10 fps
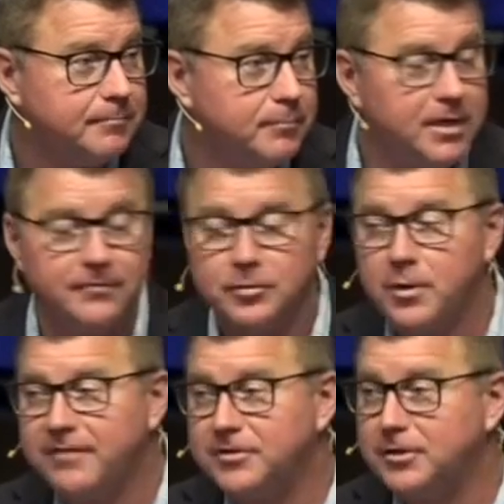Many of you
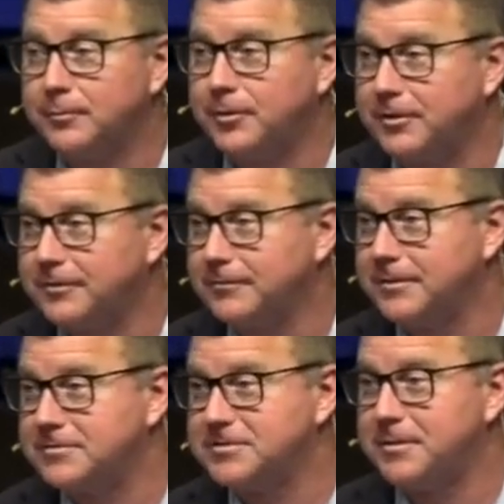have a yearbook,
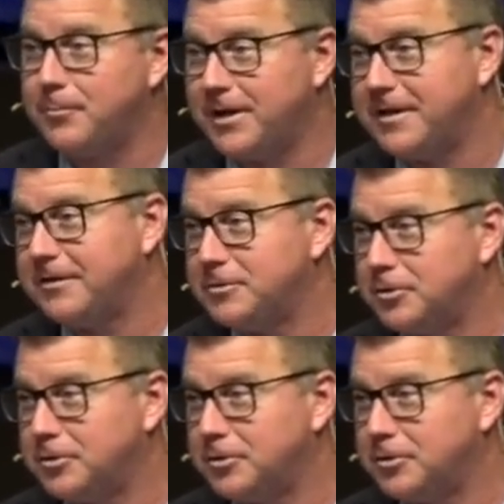and somebody in